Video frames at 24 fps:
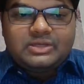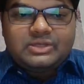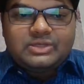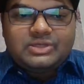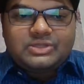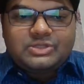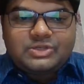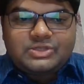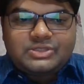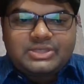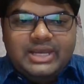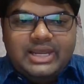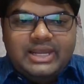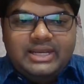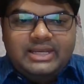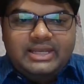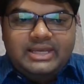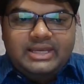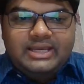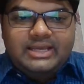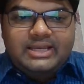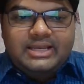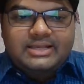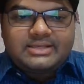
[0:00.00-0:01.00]

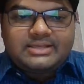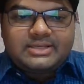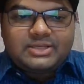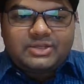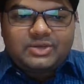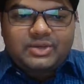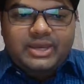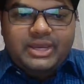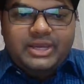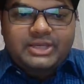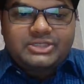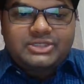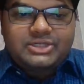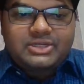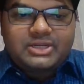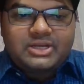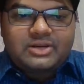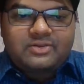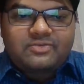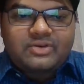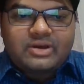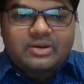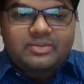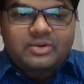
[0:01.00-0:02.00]
societies, education
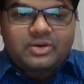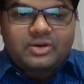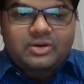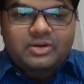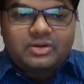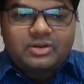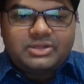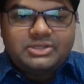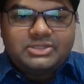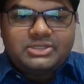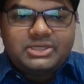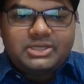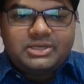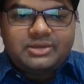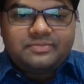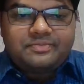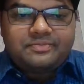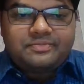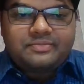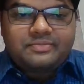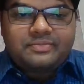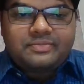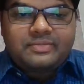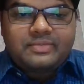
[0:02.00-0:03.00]
in pharmacology
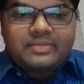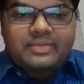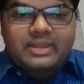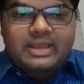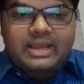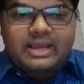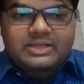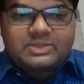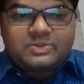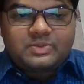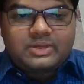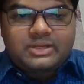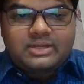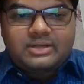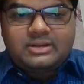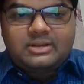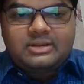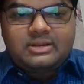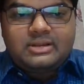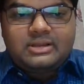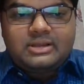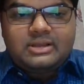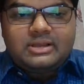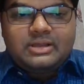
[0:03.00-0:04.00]
as well.
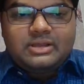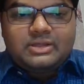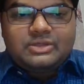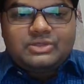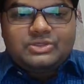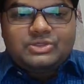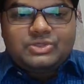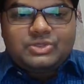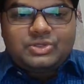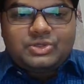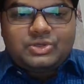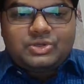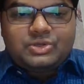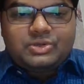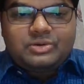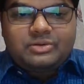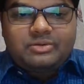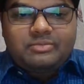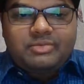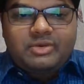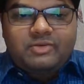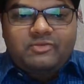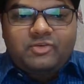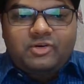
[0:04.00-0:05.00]

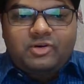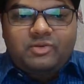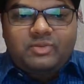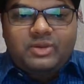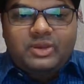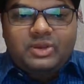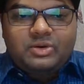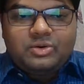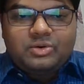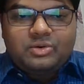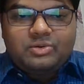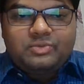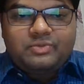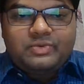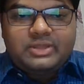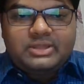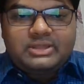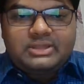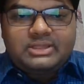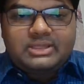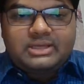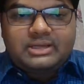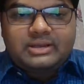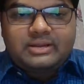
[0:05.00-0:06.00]
So, before we go
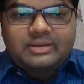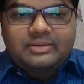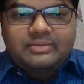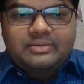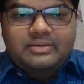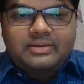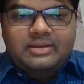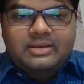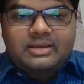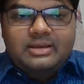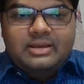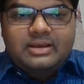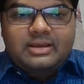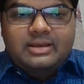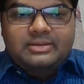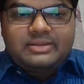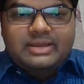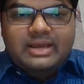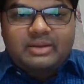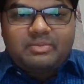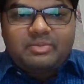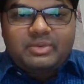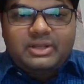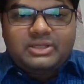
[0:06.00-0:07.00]
with the
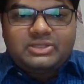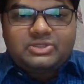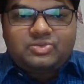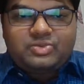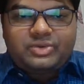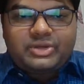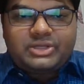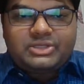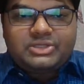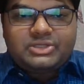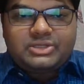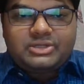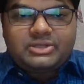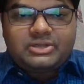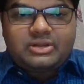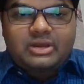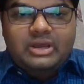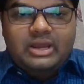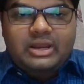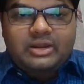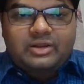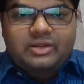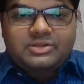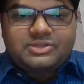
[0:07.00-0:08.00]
administration
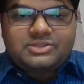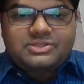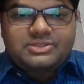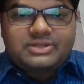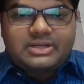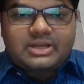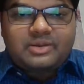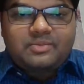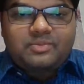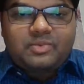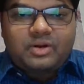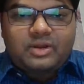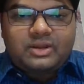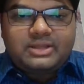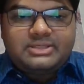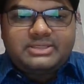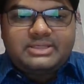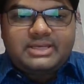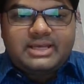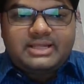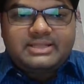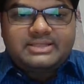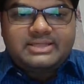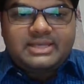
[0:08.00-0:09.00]
and also drug
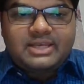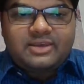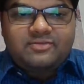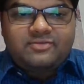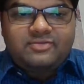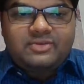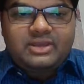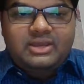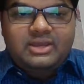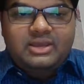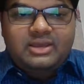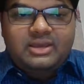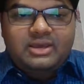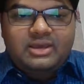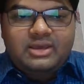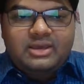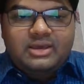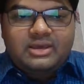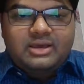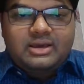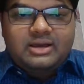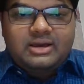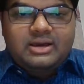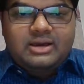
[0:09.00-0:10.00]
policy and safety,
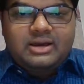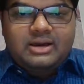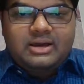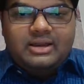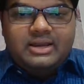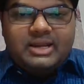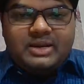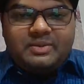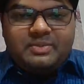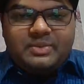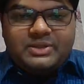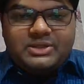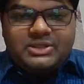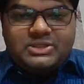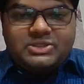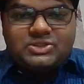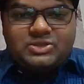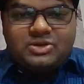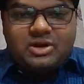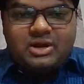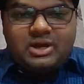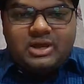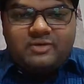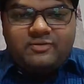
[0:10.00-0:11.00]
let me just
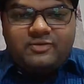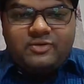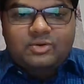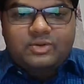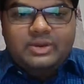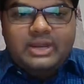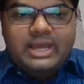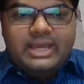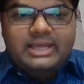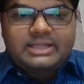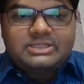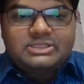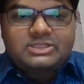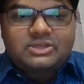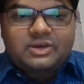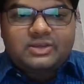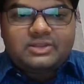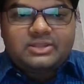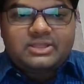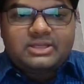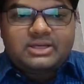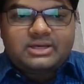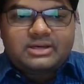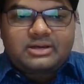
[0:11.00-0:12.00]
talk a few lines
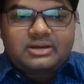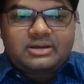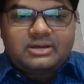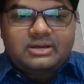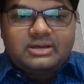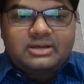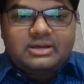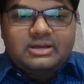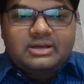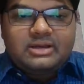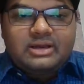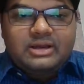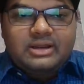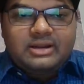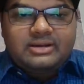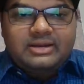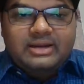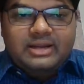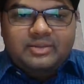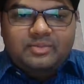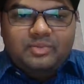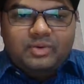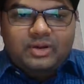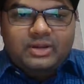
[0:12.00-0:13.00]
on the
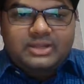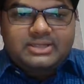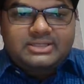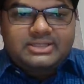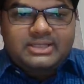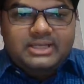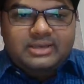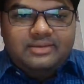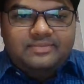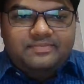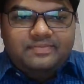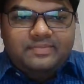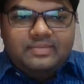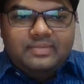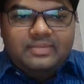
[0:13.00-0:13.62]
drug policy.